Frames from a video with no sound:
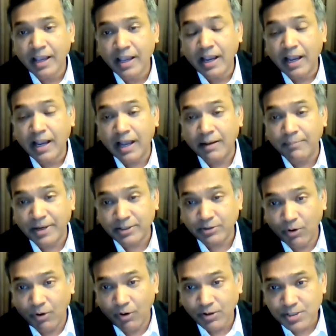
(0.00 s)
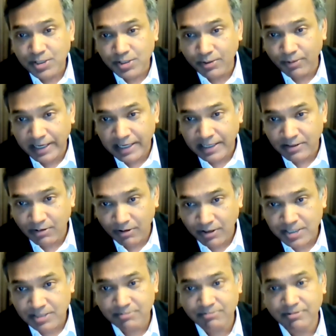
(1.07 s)
but also in
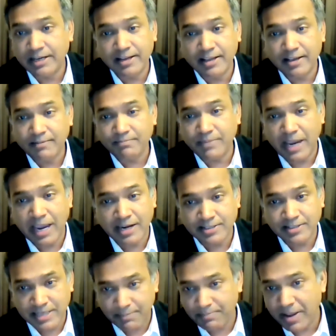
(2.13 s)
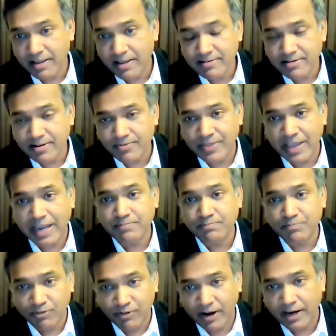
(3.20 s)
Australia and Japan that
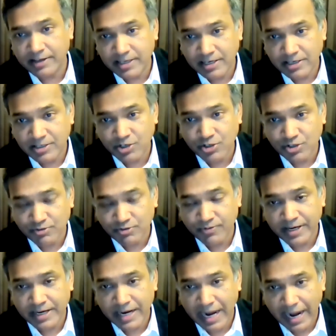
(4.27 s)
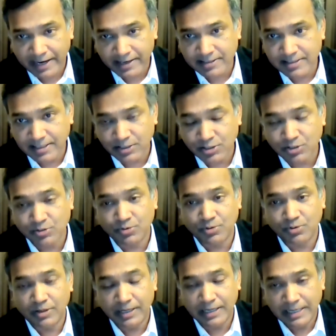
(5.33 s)
provide duty-free access
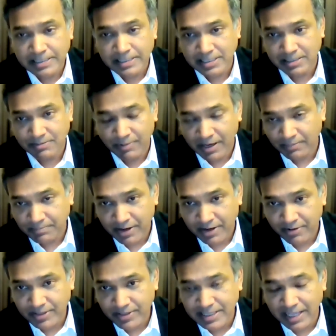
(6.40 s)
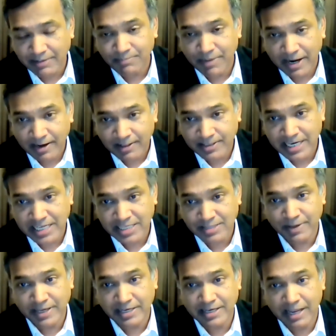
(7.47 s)
to least developed countries, and Bangladesh has
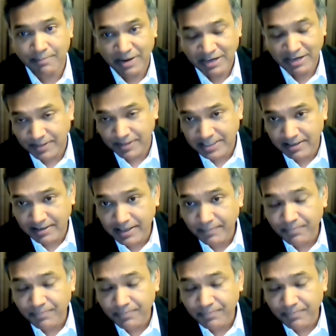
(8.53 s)
been a beneficiary.